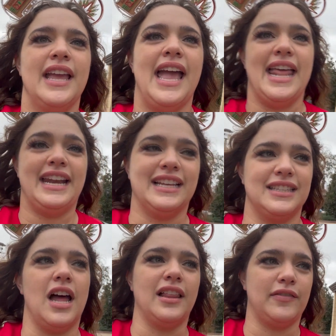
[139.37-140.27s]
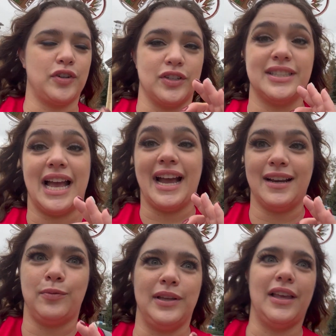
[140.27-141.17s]
and it has not left her
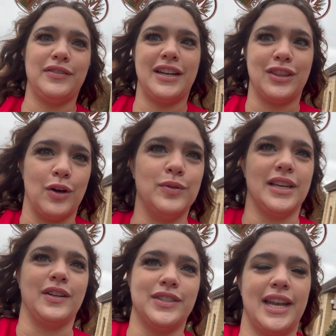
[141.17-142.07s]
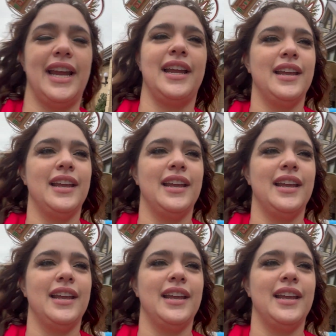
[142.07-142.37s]
side. We left it at the hotel today.